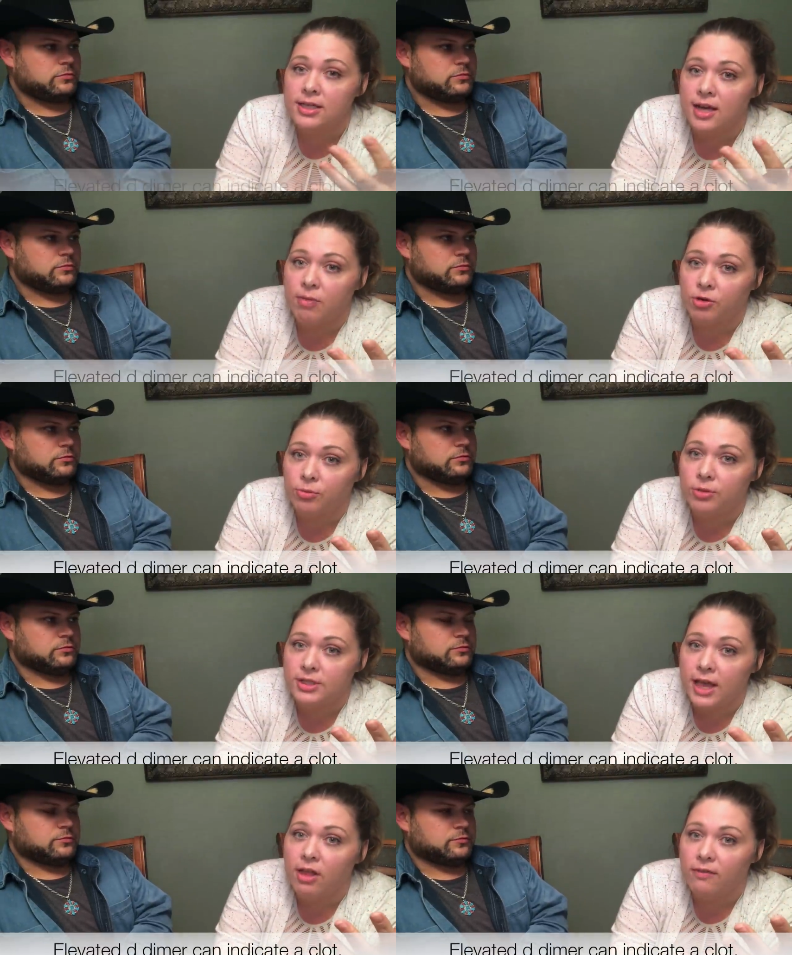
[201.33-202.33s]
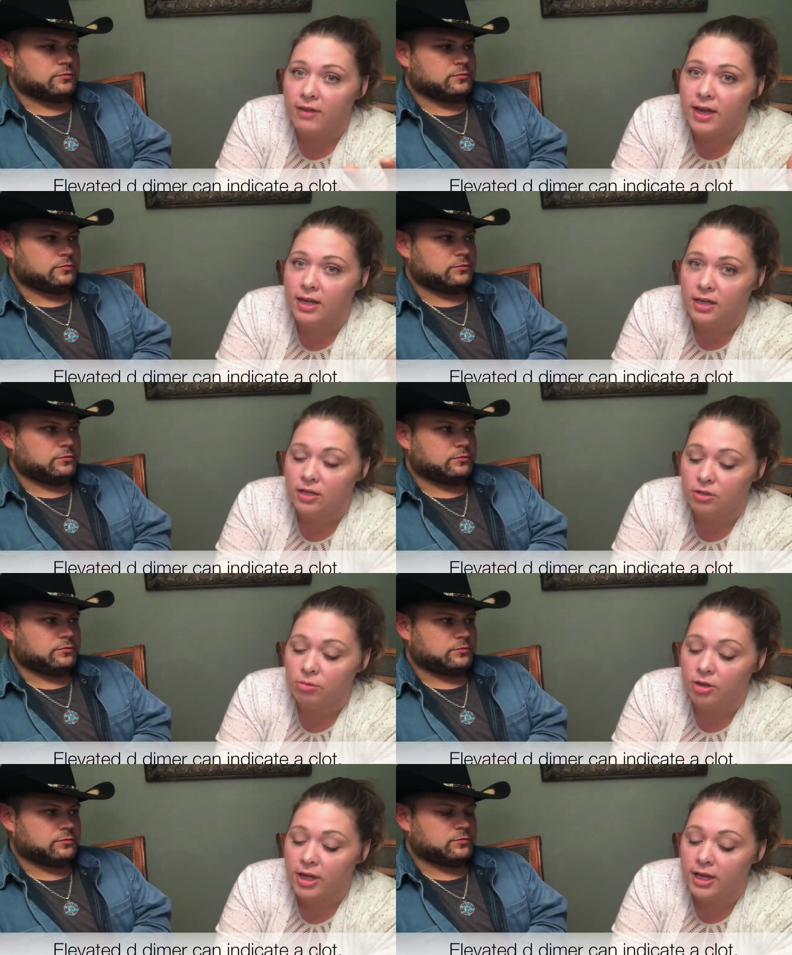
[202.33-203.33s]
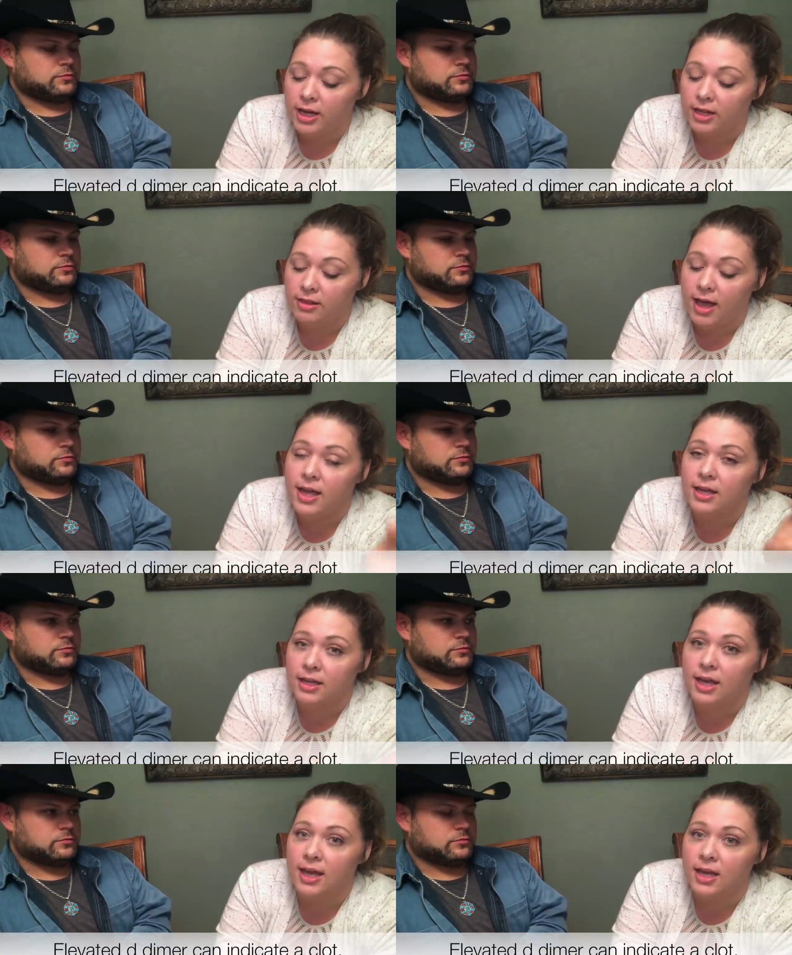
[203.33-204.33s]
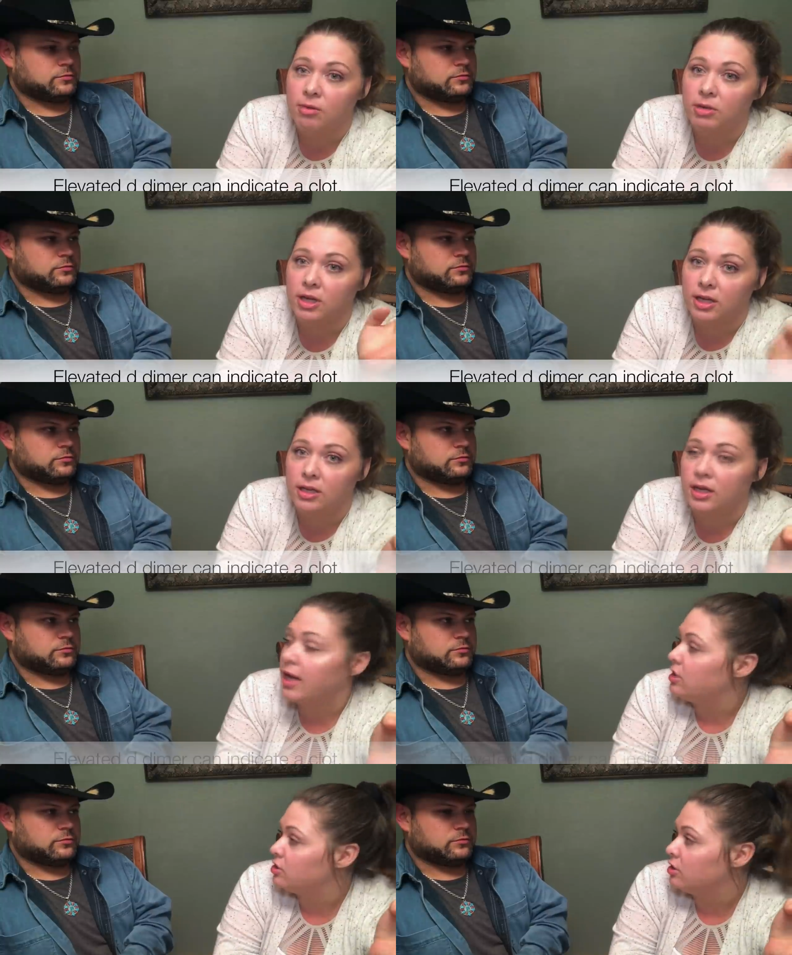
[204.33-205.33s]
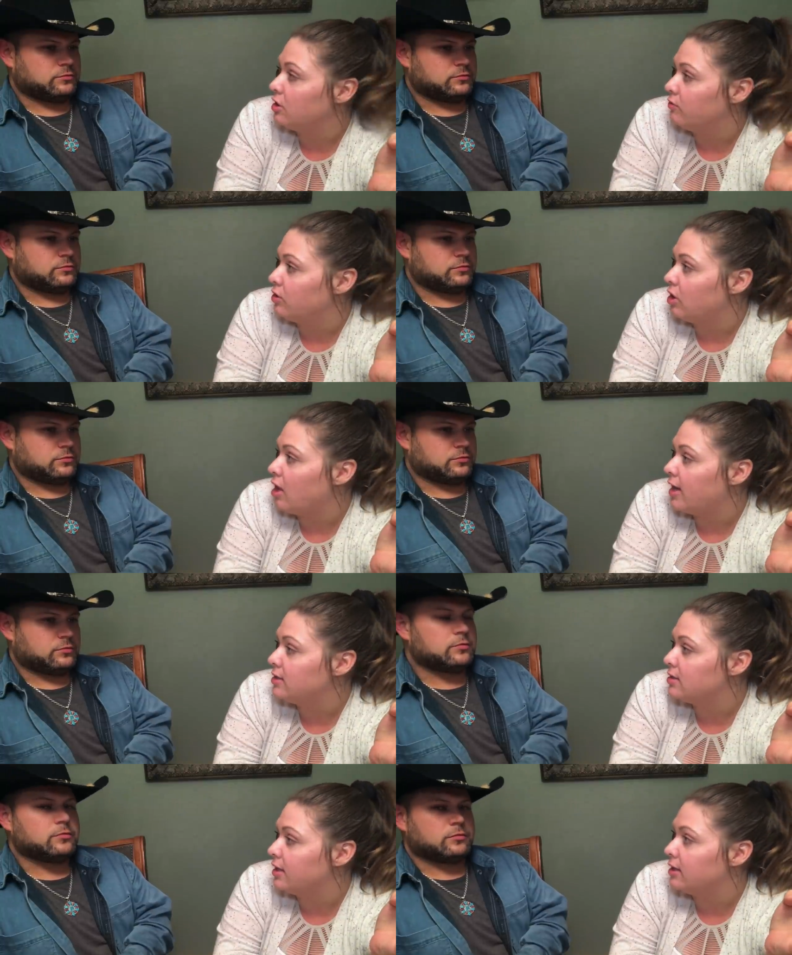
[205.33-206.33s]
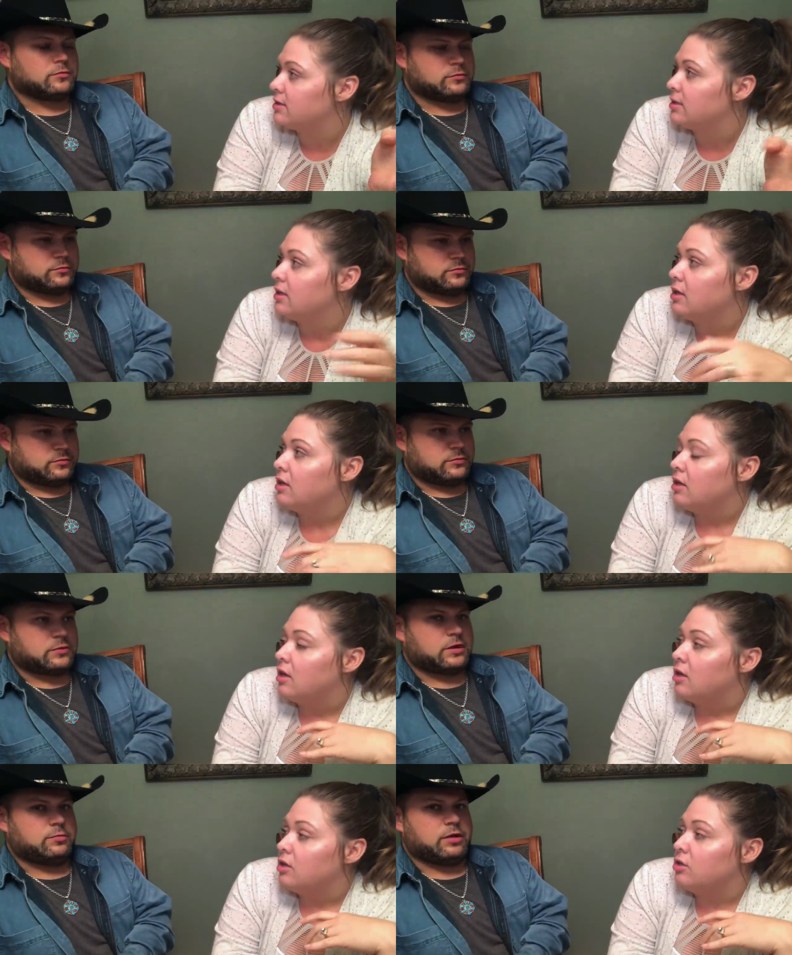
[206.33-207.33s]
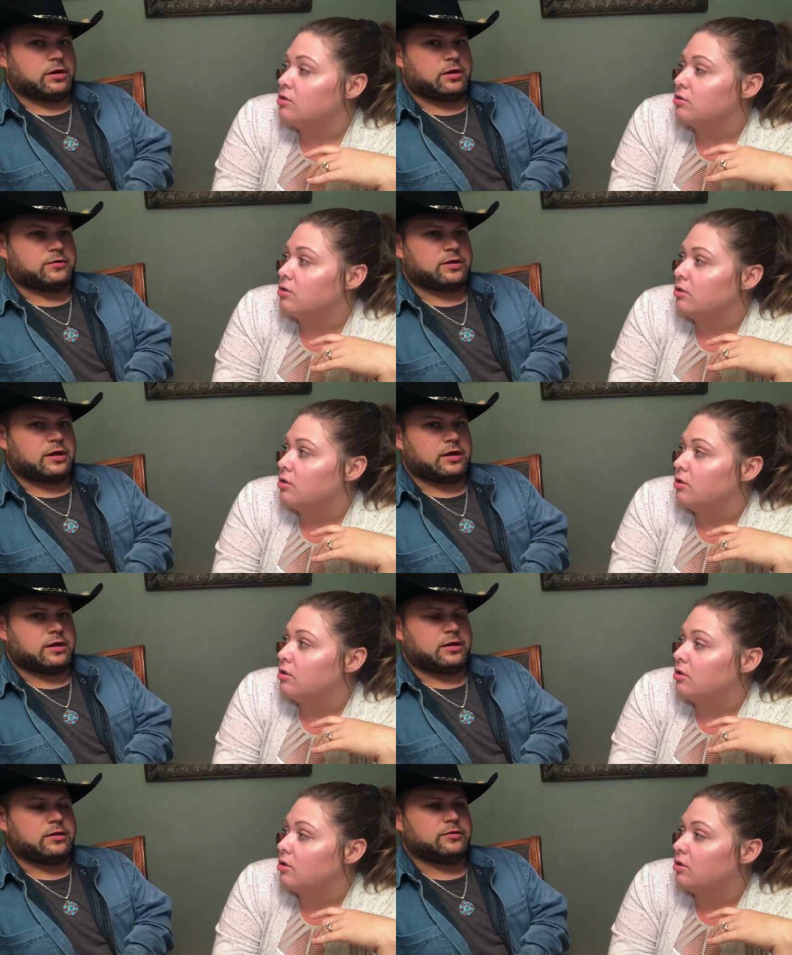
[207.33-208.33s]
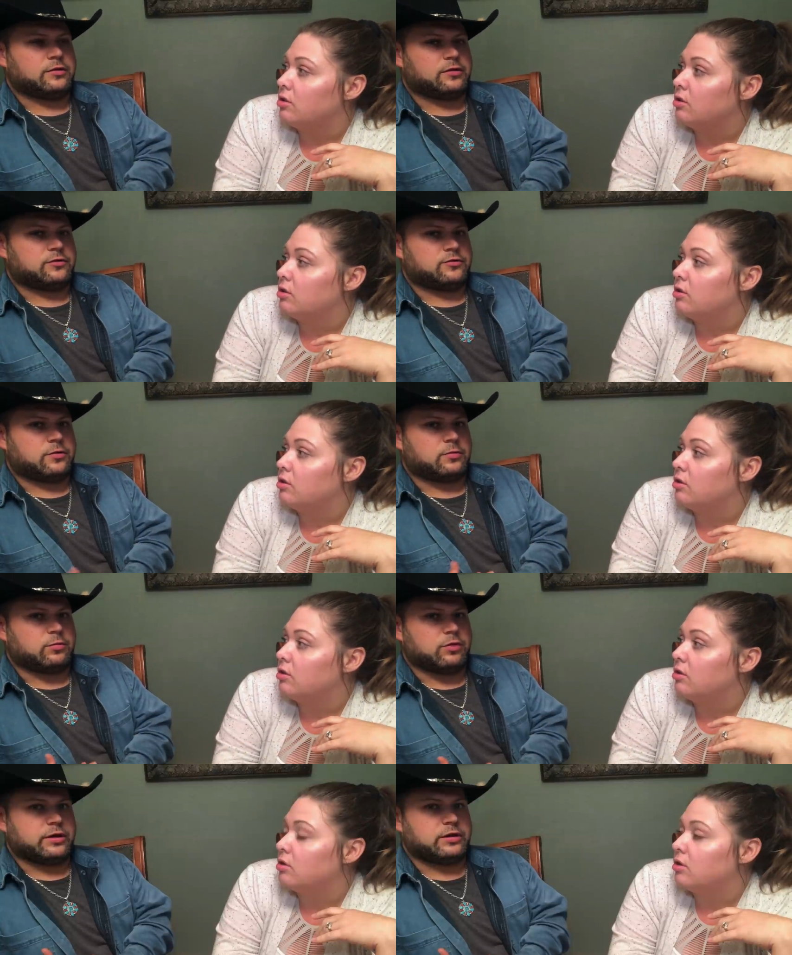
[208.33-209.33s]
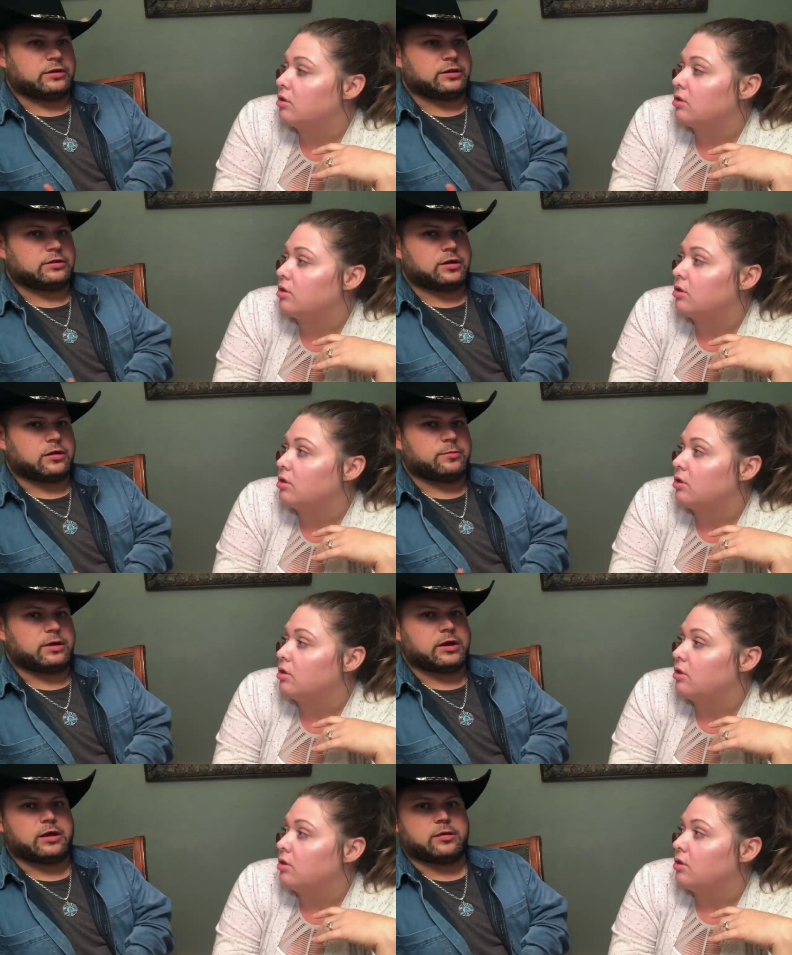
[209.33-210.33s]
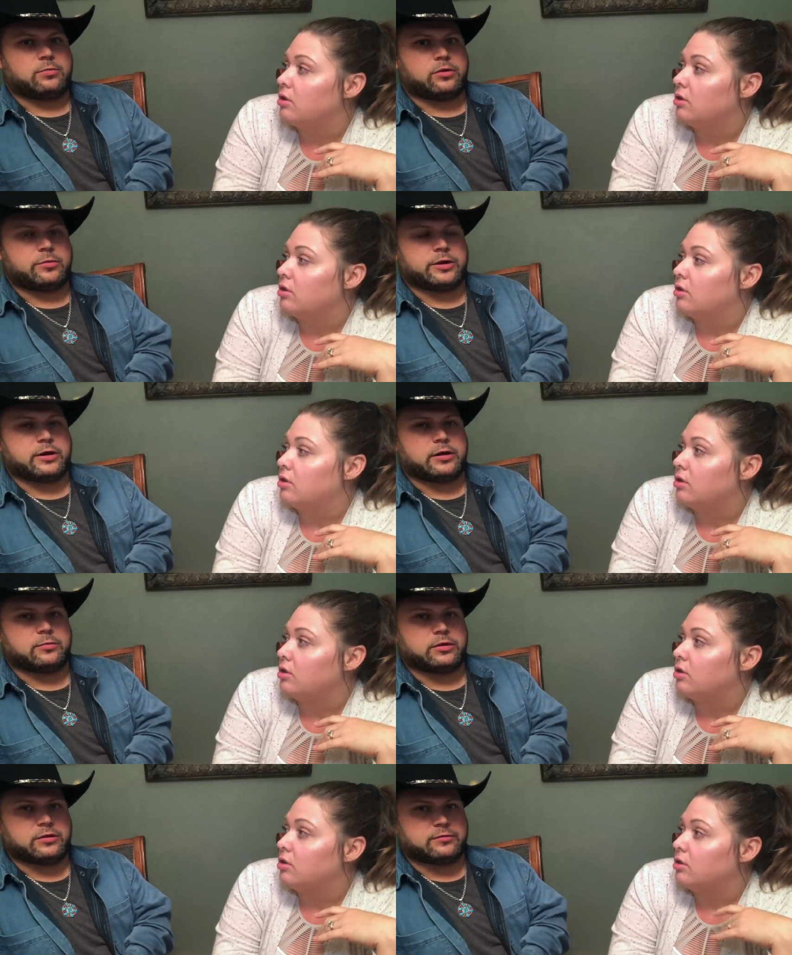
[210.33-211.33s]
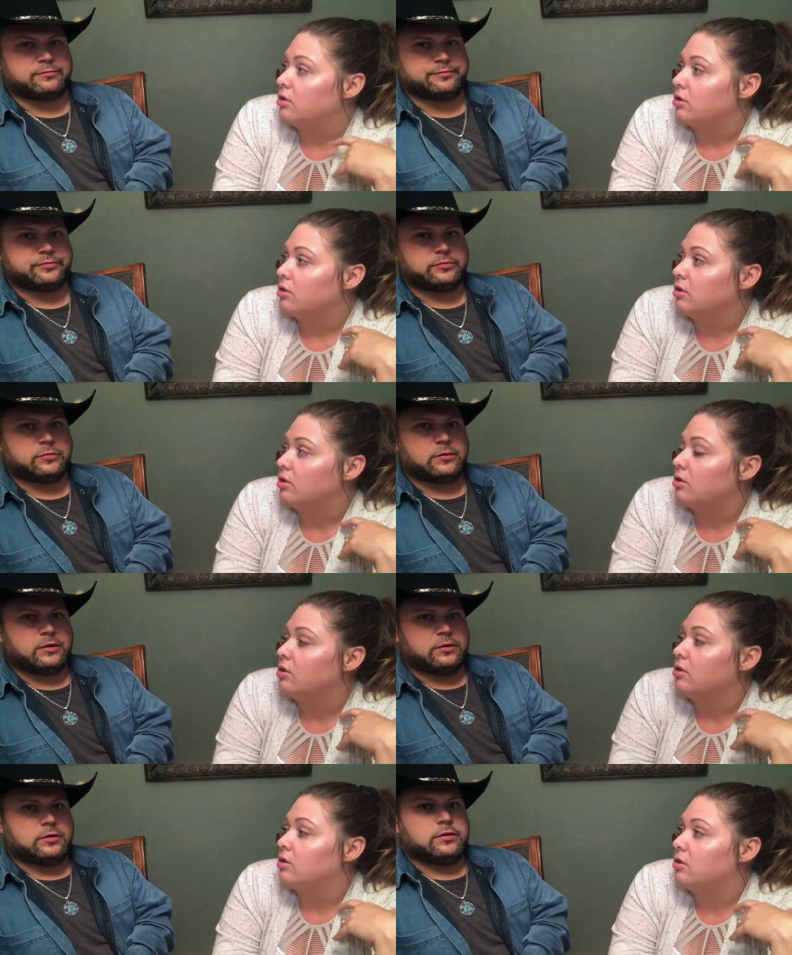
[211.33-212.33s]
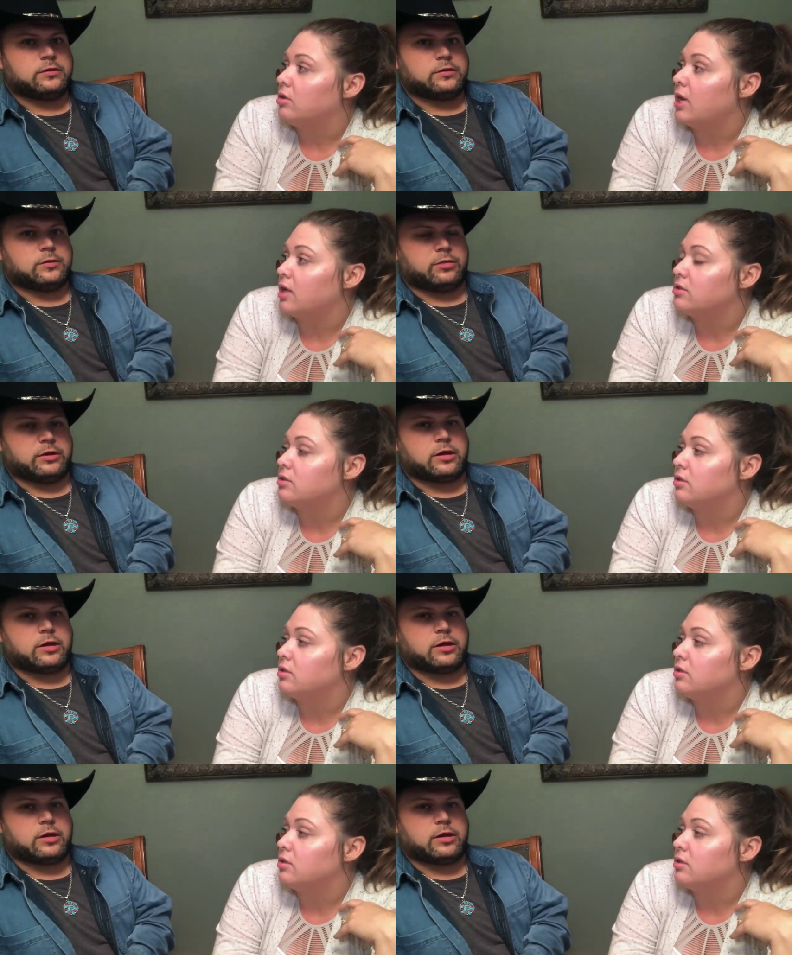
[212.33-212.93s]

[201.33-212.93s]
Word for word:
Speaker 1: dimer was elevated in your blood, and that can be an indication of clots. Like it's.
Speaker 2: And because I had such trouble breathing, they thought I might have had a pulmonary embolism. Yes. Blood